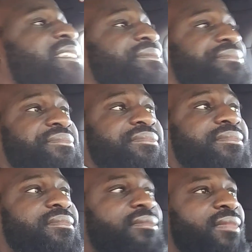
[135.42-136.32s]
and
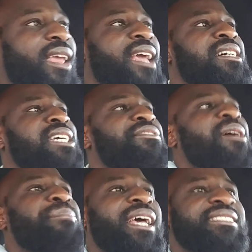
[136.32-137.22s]
live
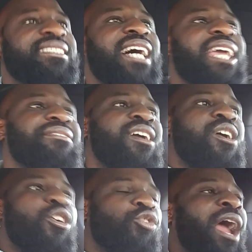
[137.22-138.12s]
your best life
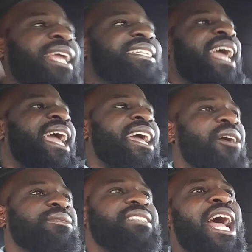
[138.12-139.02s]
right
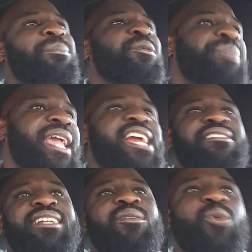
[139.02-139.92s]
now. Stop
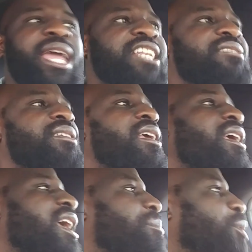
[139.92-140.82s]
preparing and waiting
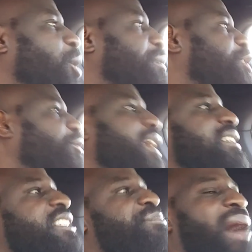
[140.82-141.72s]
and
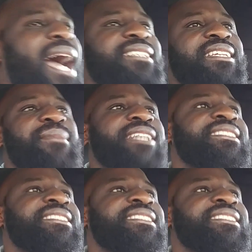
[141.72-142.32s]
perpetrating this boxing, man.